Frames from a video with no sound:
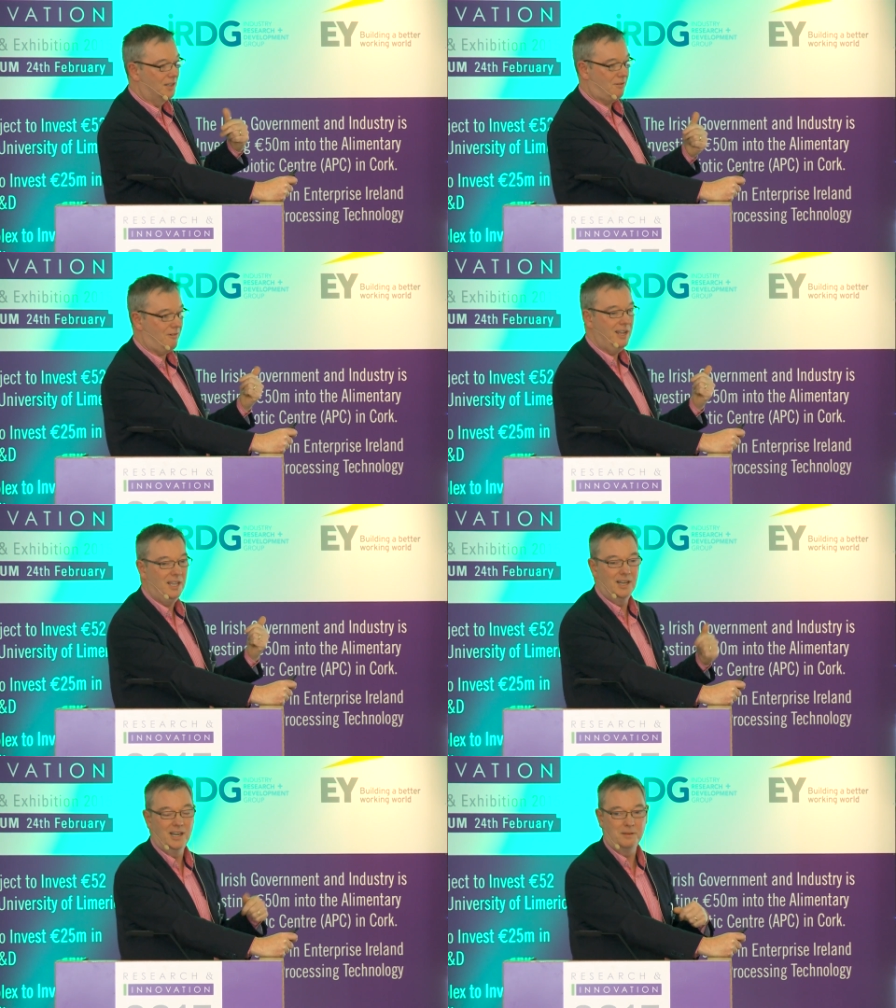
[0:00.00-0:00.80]
3,
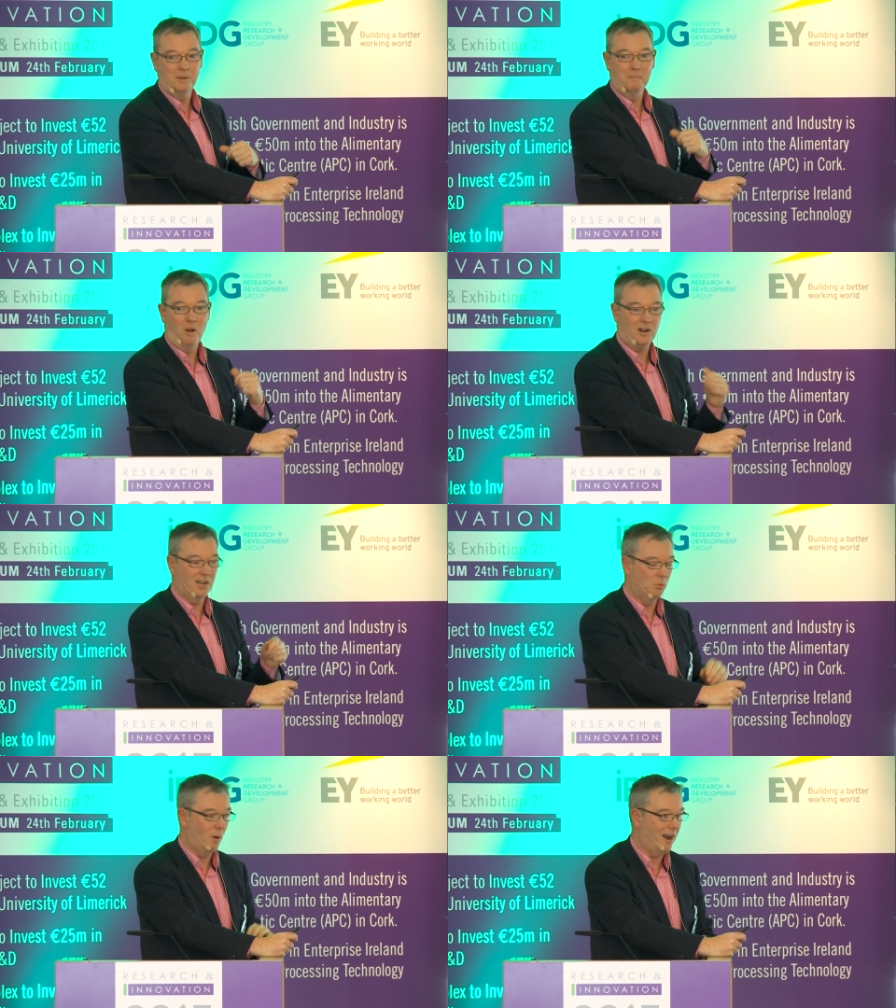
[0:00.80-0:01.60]
you need to be
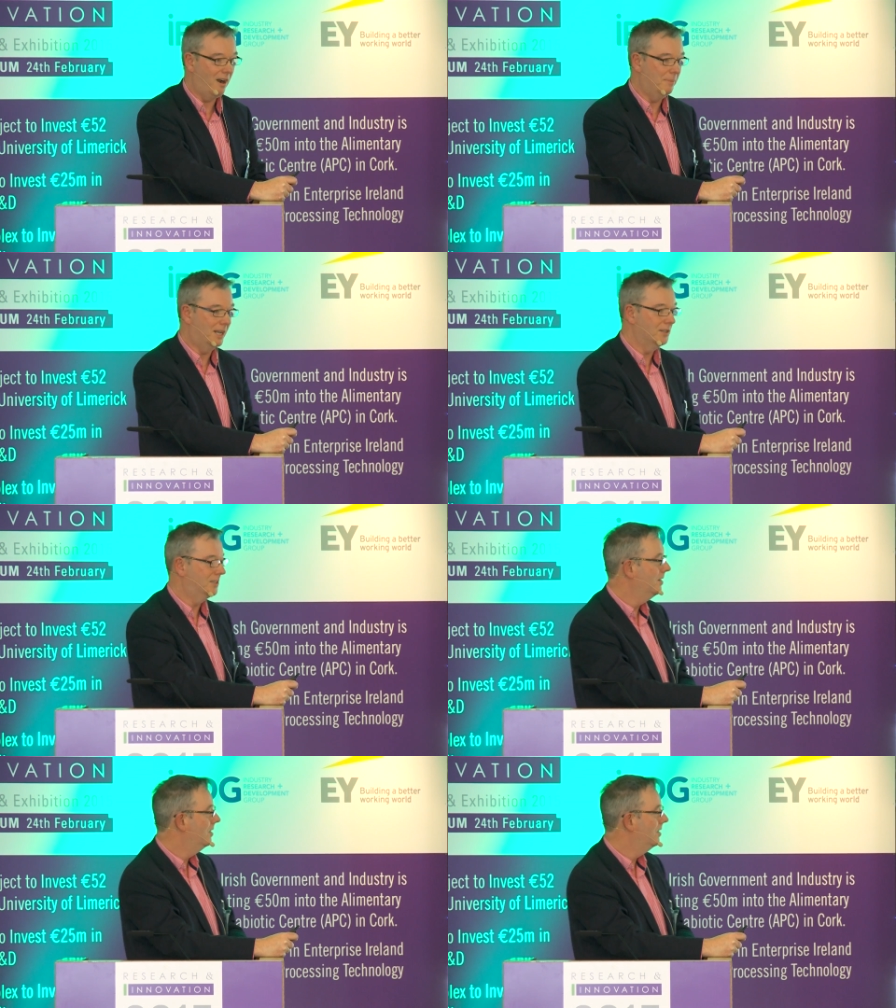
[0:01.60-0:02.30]
market-aware because